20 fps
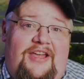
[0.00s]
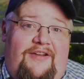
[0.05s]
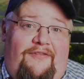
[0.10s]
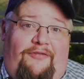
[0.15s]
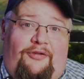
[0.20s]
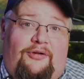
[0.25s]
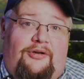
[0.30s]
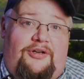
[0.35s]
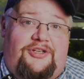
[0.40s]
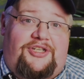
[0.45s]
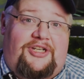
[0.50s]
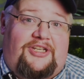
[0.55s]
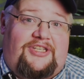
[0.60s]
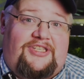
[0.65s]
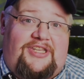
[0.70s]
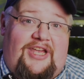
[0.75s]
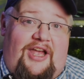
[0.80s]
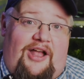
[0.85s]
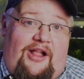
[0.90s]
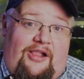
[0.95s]
Flourish
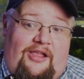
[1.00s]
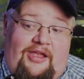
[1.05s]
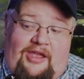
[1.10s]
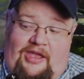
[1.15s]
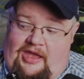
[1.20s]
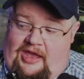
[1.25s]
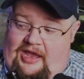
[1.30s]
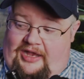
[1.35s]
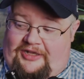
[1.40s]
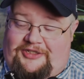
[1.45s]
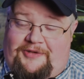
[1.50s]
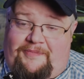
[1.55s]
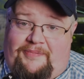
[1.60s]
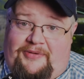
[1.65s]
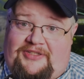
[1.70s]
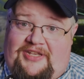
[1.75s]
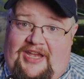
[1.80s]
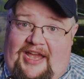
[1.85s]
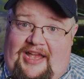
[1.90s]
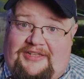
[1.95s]
Excel, and some
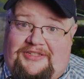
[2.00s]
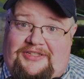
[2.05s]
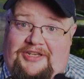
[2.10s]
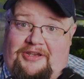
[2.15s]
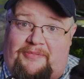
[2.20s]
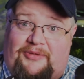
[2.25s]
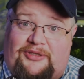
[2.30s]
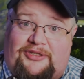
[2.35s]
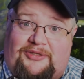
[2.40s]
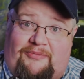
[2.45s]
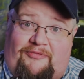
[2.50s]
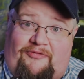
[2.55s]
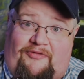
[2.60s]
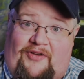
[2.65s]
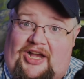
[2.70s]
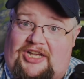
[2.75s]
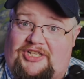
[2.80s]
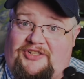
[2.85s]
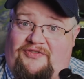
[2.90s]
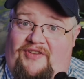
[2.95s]
potassium, and some
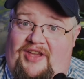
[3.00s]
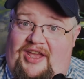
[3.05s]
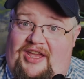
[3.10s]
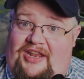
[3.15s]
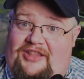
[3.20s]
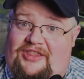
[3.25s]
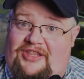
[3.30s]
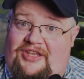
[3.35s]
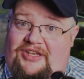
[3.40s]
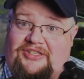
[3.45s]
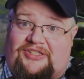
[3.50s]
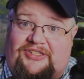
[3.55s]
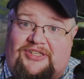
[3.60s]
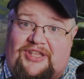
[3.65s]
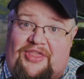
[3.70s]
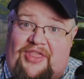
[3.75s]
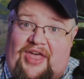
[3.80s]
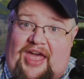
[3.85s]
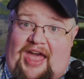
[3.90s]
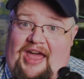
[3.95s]
phosphate, and this,
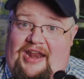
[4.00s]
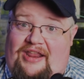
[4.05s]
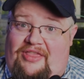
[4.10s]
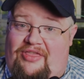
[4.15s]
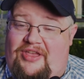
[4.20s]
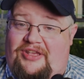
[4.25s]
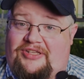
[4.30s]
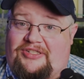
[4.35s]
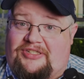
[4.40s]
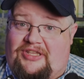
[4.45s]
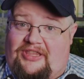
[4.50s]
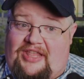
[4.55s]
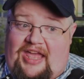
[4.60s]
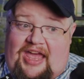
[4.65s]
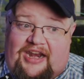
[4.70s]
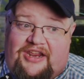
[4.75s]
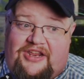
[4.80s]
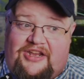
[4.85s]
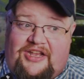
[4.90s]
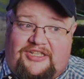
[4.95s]
and that, and this, and
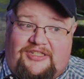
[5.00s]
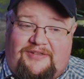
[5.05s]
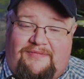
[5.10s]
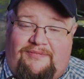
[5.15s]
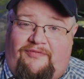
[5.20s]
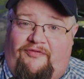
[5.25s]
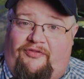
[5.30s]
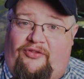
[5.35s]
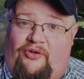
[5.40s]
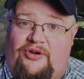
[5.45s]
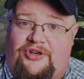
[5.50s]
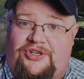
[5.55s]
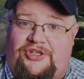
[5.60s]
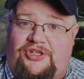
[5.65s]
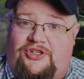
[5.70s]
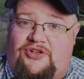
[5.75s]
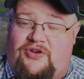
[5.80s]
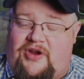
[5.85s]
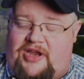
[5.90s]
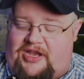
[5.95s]
that, and you got some
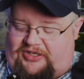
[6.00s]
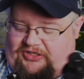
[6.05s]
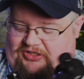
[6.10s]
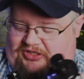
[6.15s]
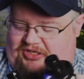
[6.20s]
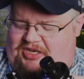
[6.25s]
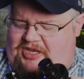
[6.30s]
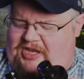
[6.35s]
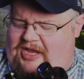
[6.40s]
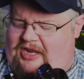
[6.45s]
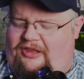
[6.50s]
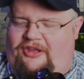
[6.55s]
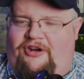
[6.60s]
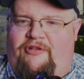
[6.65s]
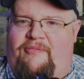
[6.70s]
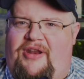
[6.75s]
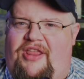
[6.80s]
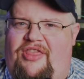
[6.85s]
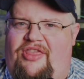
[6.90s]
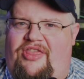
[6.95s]
Flourish Trace, and you got a
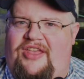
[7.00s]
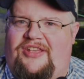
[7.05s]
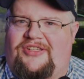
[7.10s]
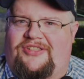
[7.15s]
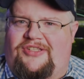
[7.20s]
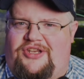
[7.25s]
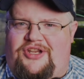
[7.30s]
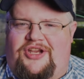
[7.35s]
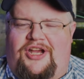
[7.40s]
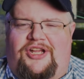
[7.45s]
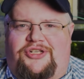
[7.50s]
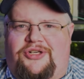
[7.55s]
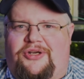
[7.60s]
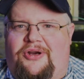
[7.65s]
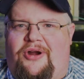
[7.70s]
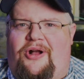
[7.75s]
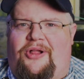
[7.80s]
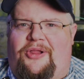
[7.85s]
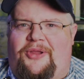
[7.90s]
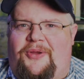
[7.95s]
little bit of this, and you got
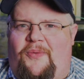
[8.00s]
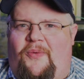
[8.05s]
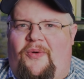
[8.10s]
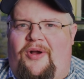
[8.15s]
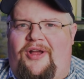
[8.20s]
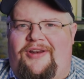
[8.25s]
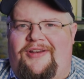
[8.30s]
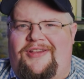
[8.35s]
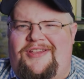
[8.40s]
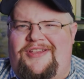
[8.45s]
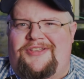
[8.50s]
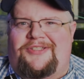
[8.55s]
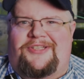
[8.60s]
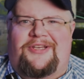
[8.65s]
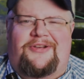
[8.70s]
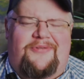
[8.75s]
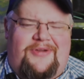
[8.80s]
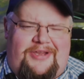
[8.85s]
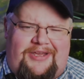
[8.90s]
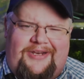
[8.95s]
your all-in-one Easy
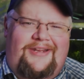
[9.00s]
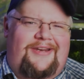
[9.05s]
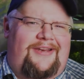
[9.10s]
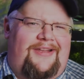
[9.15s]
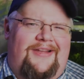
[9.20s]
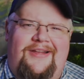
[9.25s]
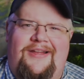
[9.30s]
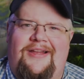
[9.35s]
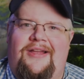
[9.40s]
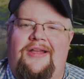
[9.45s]
Green, and you...